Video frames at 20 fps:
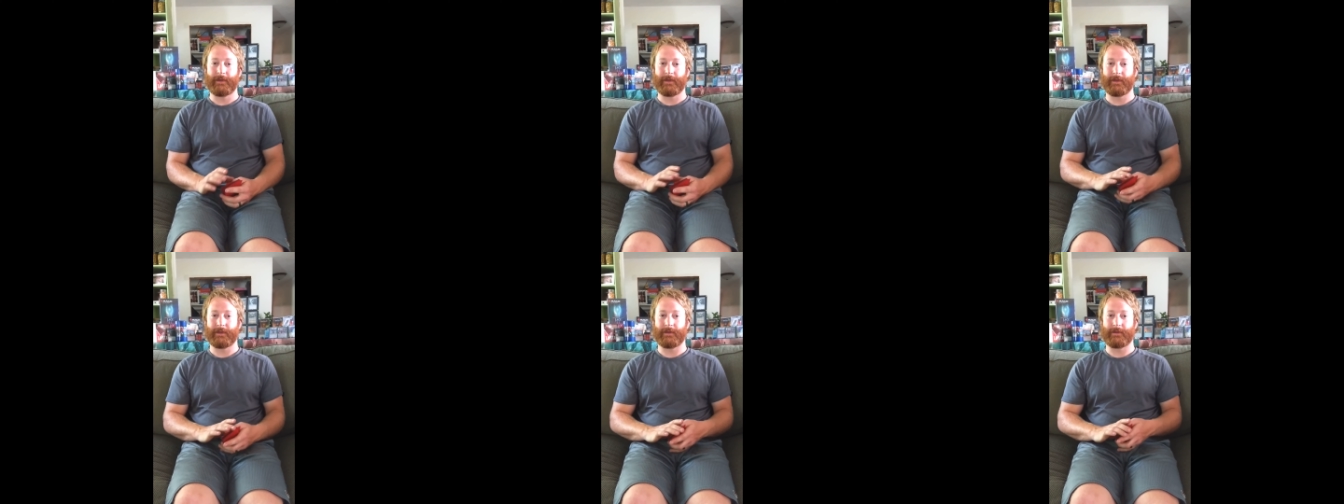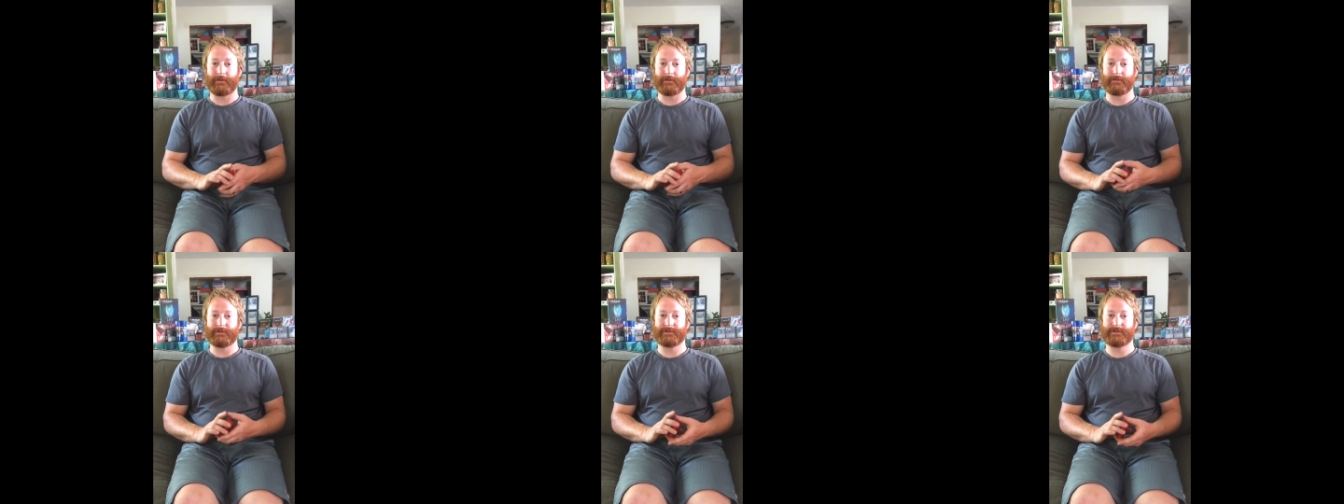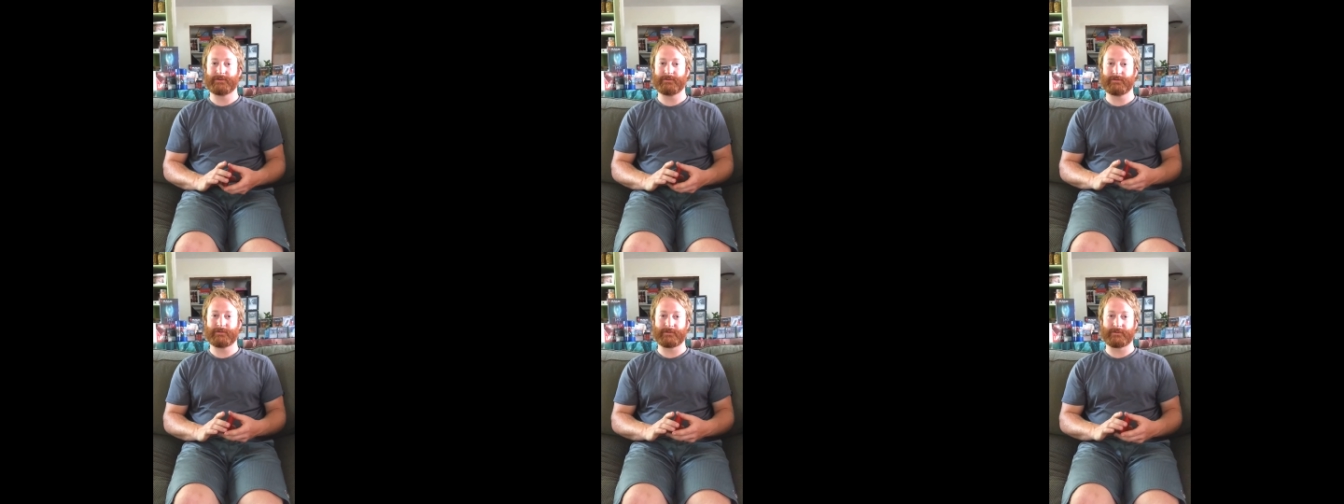and
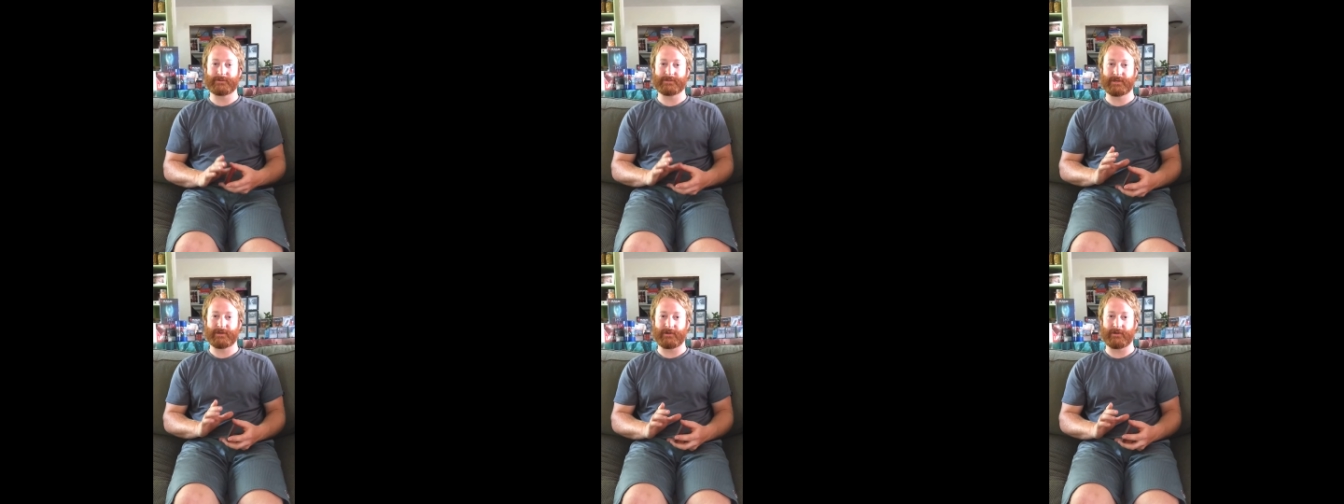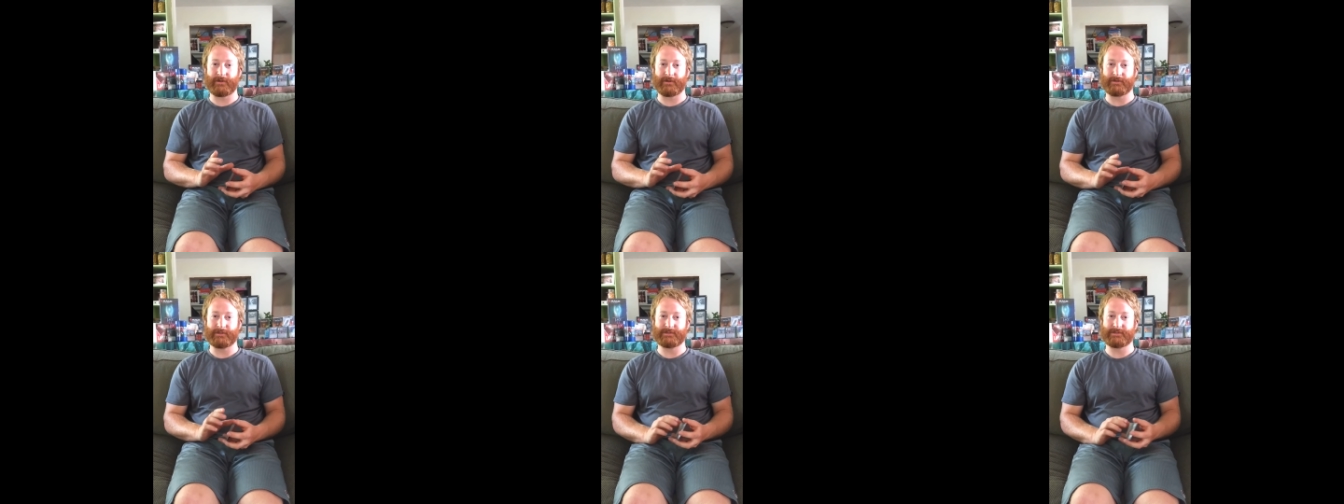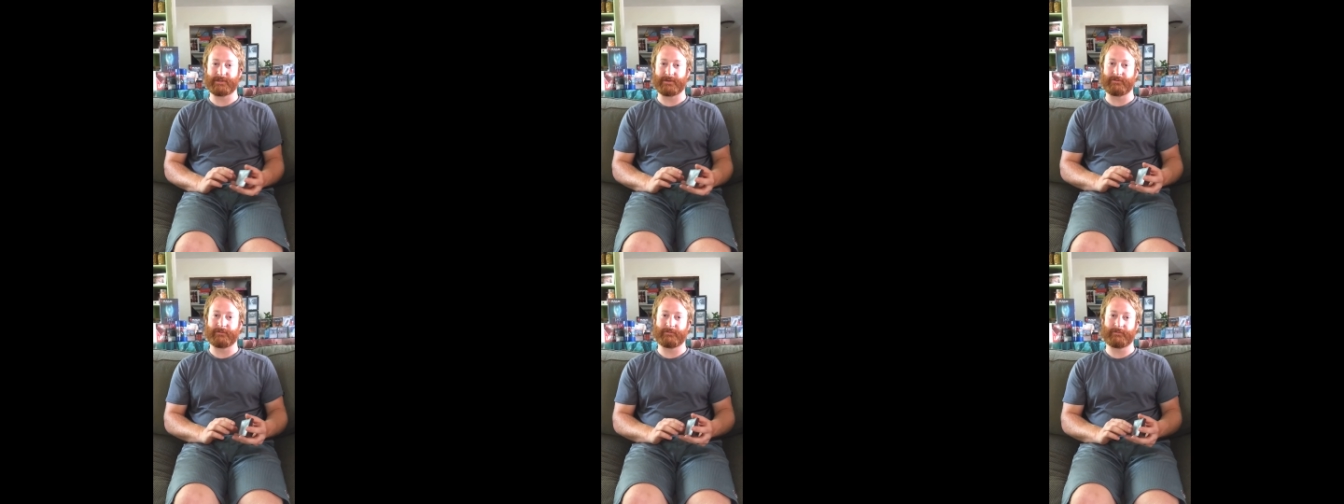two of those cards
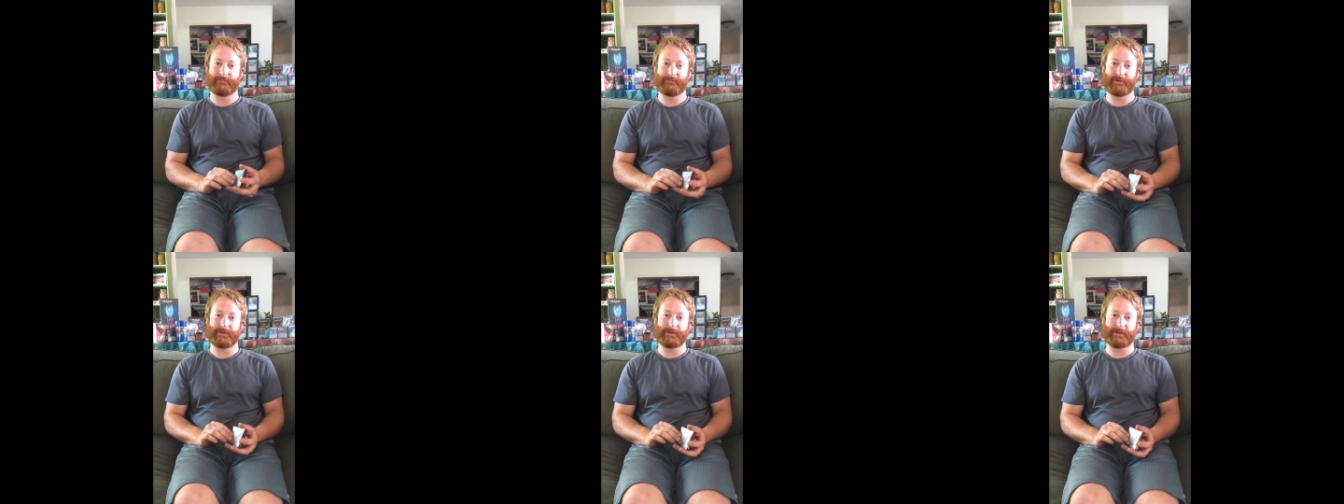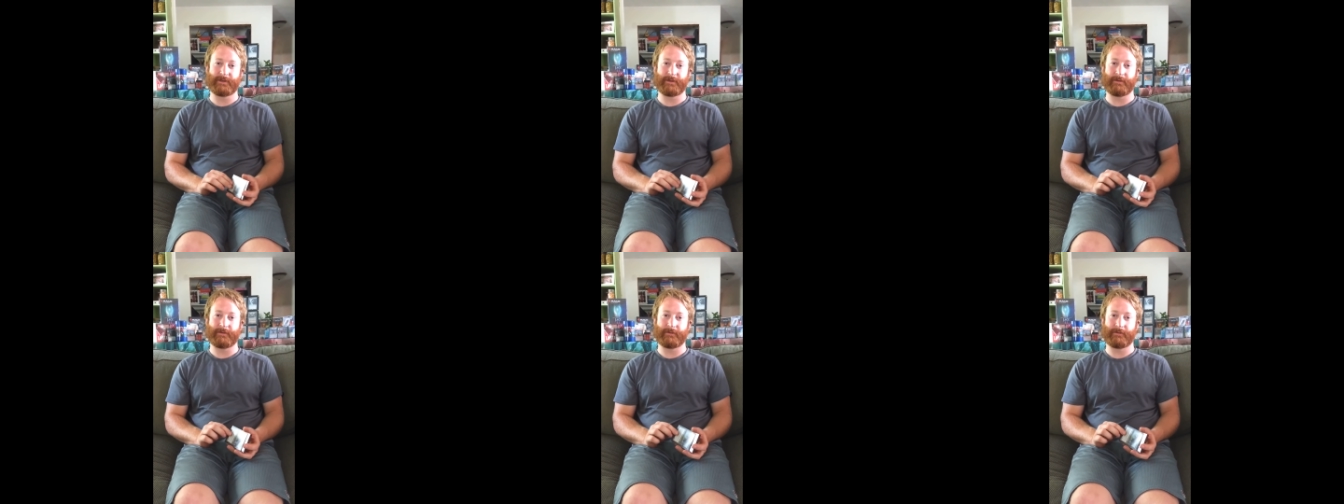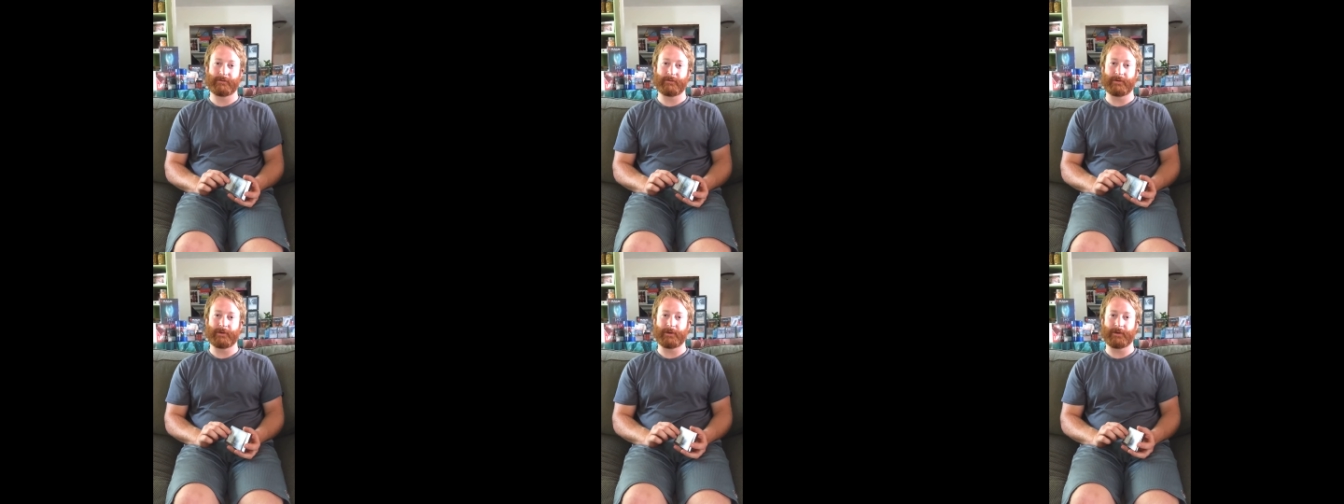that really
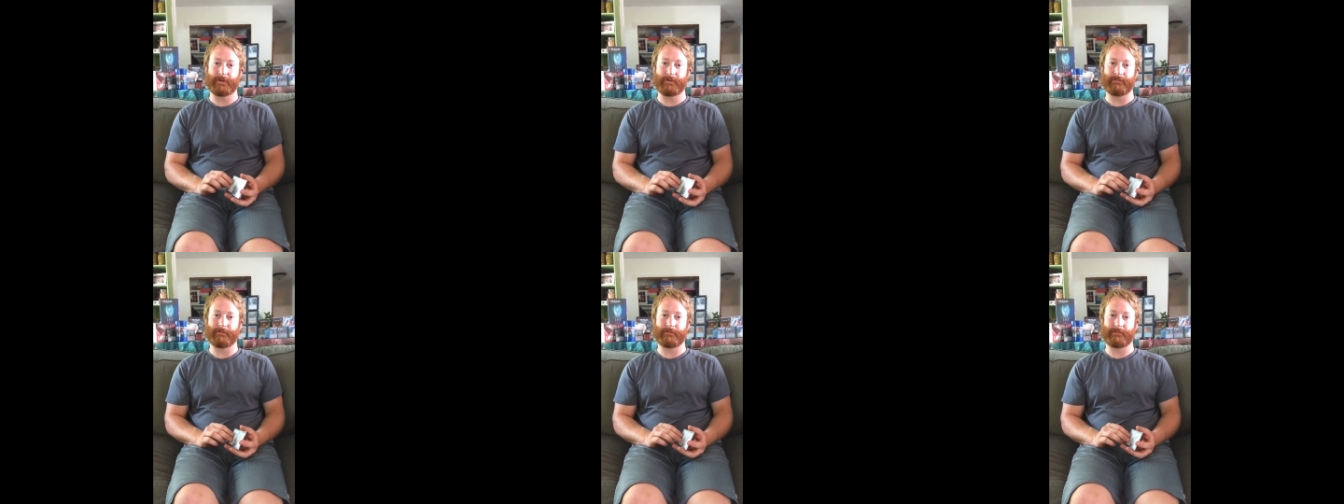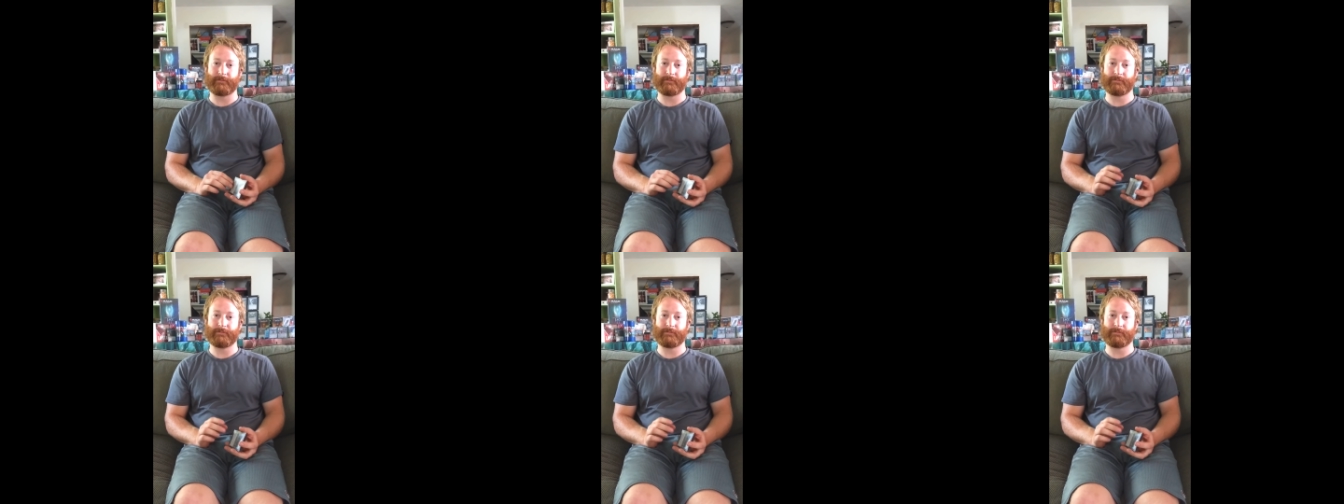um,